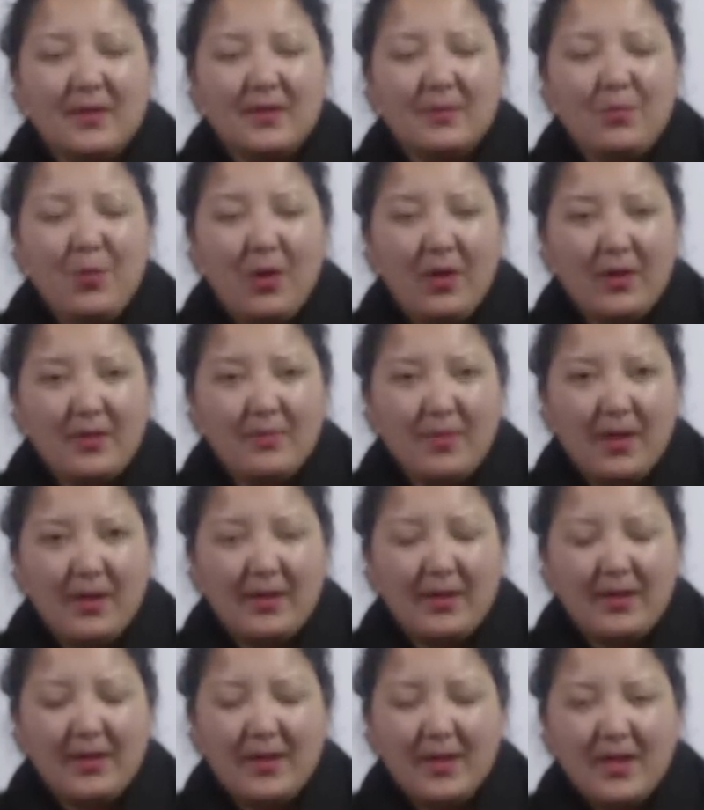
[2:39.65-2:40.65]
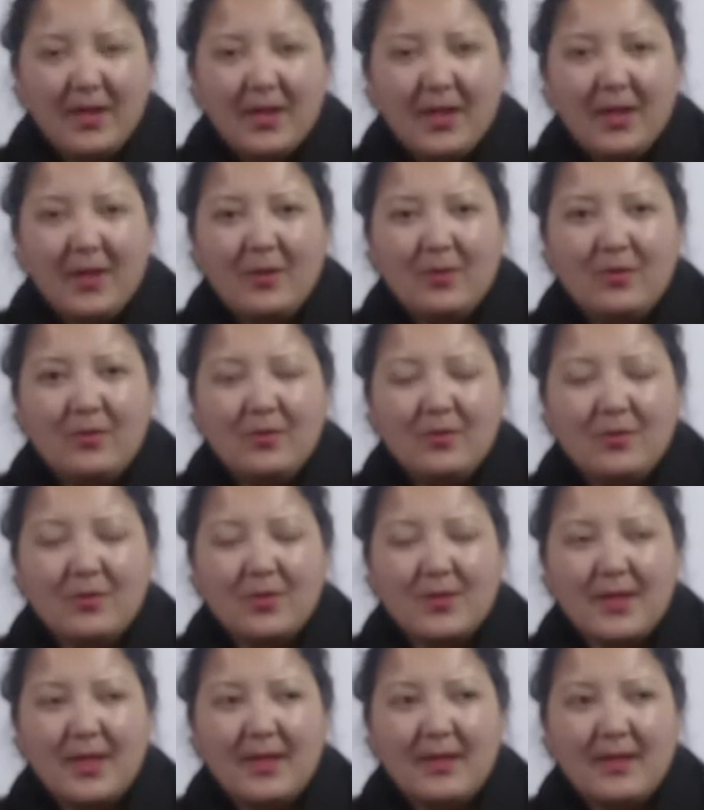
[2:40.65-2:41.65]
pocket money, to
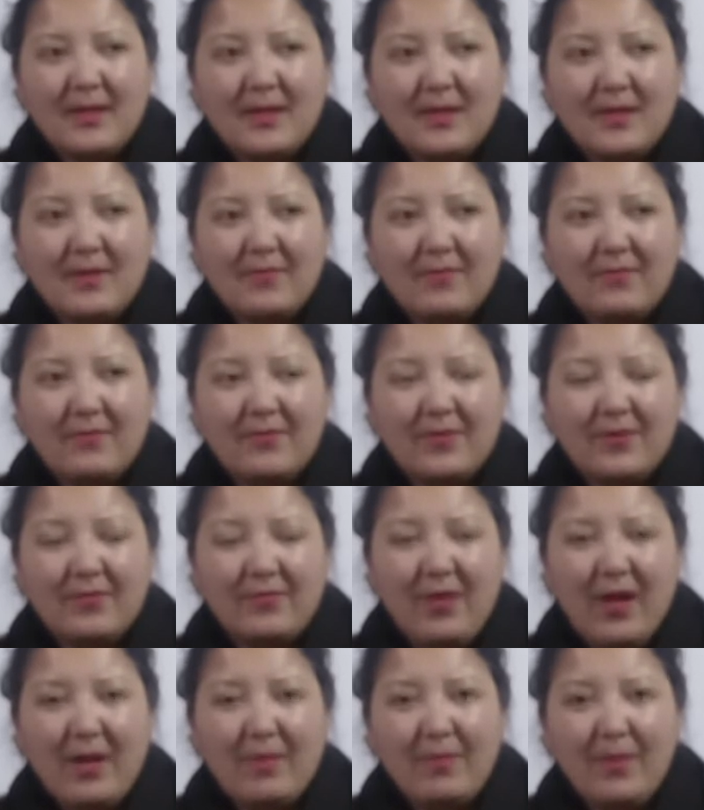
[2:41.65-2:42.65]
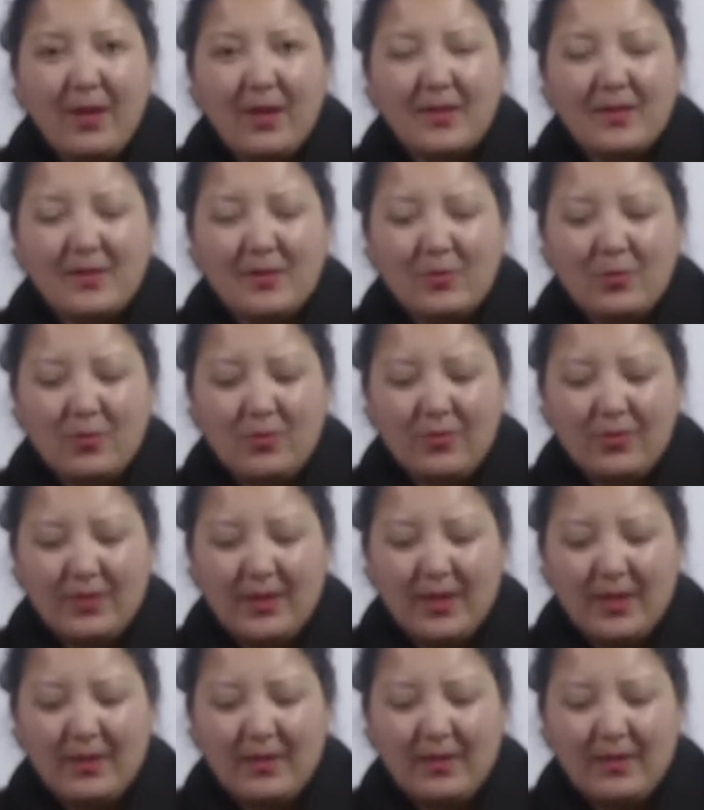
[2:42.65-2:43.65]
say that if I pass you,
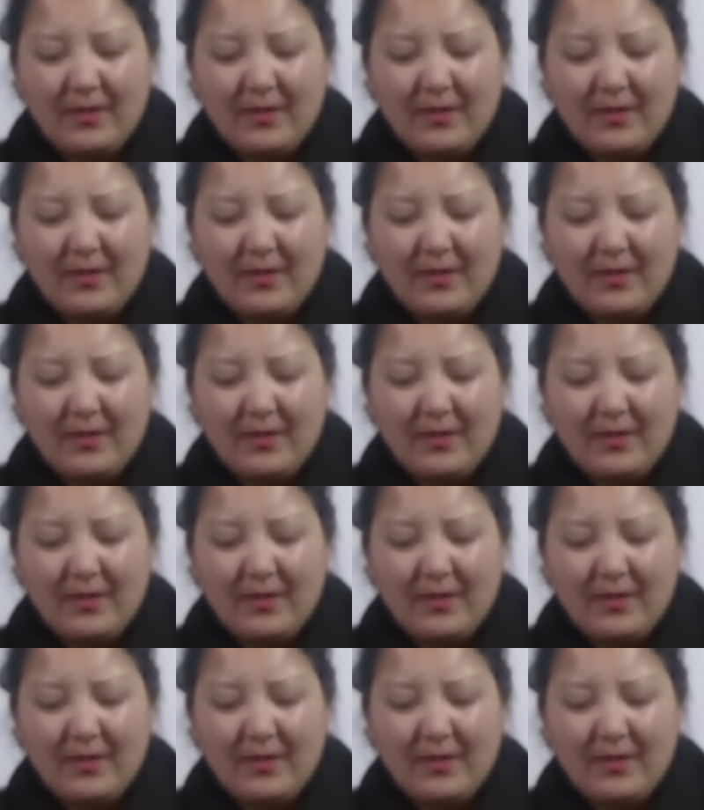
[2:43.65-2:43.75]
then